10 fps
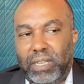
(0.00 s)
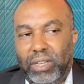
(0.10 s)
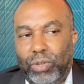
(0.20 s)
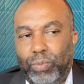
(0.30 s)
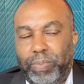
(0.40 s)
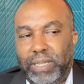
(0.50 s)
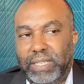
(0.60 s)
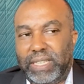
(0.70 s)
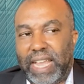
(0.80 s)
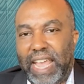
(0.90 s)

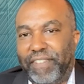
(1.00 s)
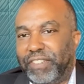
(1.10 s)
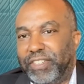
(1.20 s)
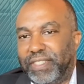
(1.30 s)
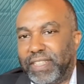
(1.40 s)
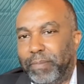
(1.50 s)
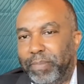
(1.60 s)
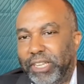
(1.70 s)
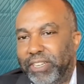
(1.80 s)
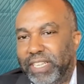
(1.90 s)
opened after some
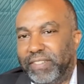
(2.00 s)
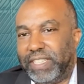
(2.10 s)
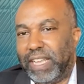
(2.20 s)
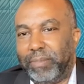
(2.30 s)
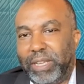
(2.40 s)
period of time.